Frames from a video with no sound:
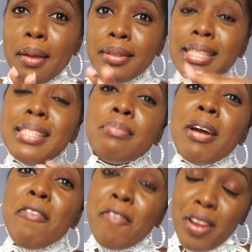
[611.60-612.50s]
this is
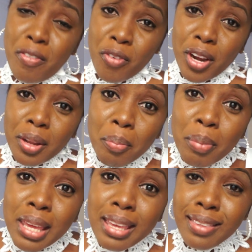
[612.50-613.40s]
my favorite
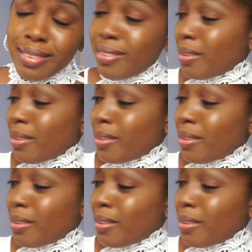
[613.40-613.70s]
piece.